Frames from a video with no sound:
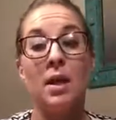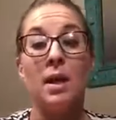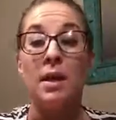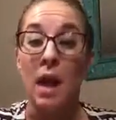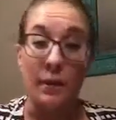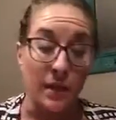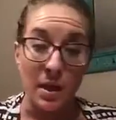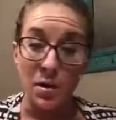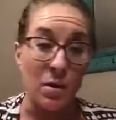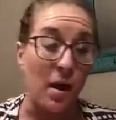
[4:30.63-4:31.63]
that I know I
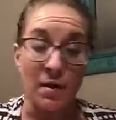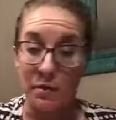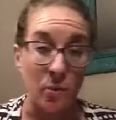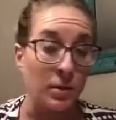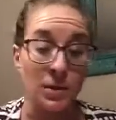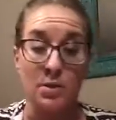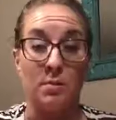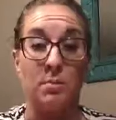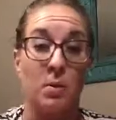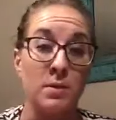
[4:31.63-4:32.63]
have four digits on both
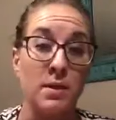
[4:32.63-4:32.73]
sides,